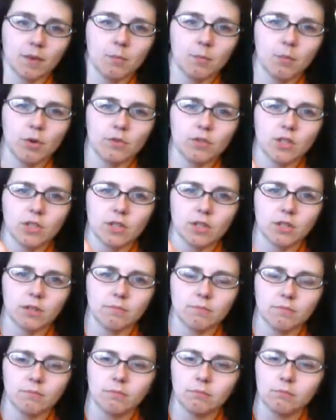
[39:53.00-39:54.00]
more of just
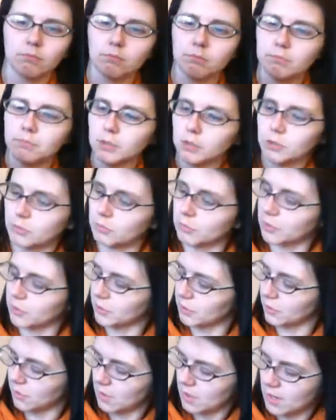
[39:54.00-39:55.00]
a
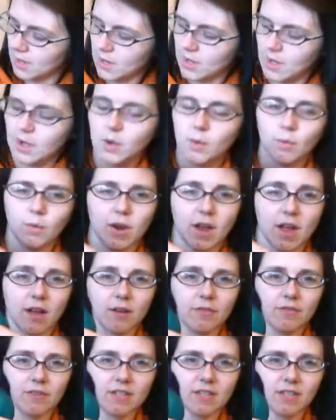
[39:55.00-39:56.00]
blue. We
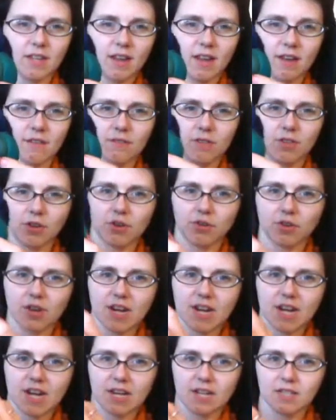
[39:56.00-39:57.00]
obviously have the
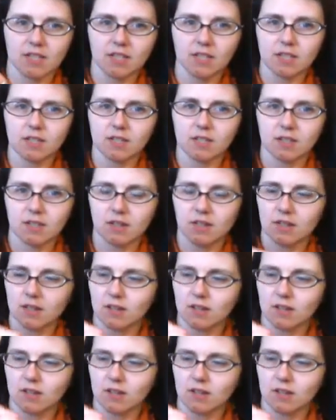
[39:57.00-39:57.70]
greens,